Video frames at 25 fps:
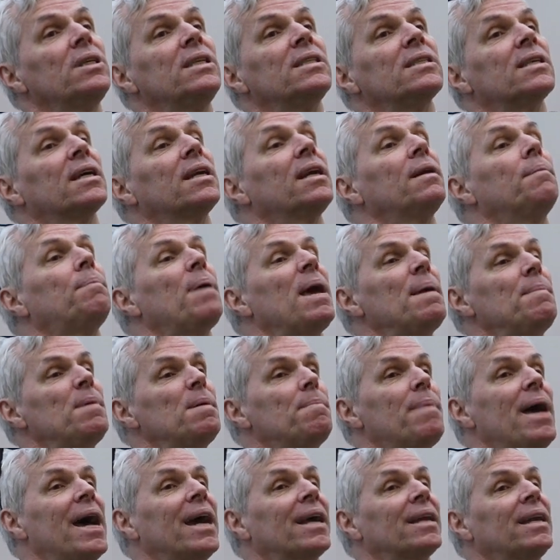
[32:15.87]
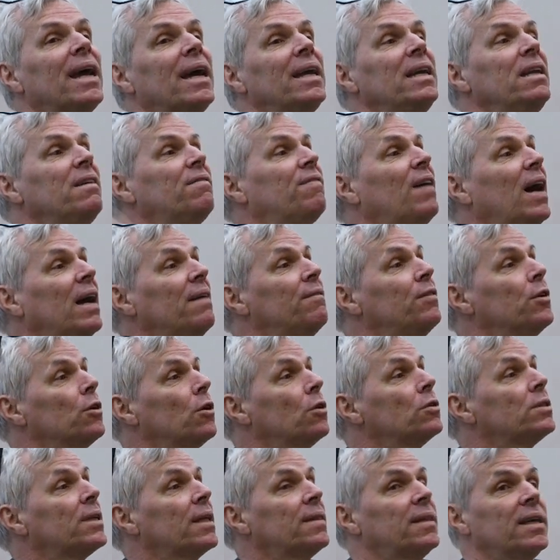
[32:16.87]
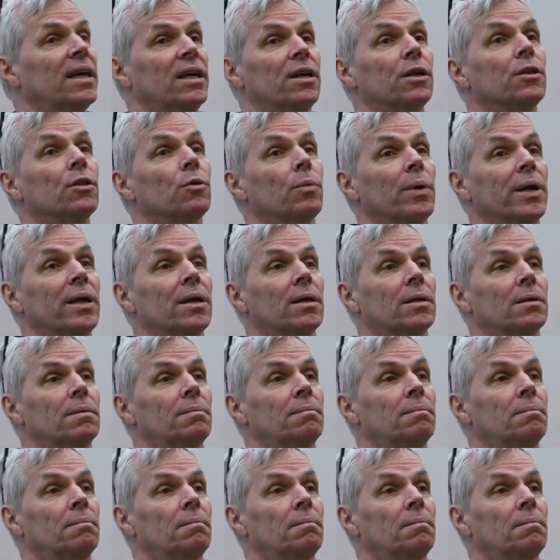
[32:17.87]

he's going to pay me back 95 euros at the end of the week.